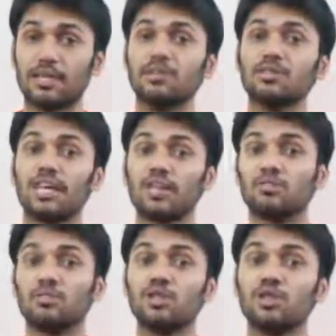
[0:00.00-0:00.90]
That means
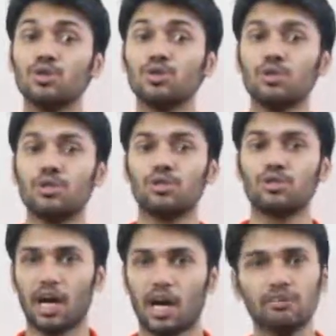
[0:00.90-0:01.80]
that would be 2
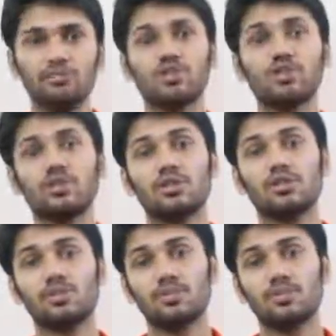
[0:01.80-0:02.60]
times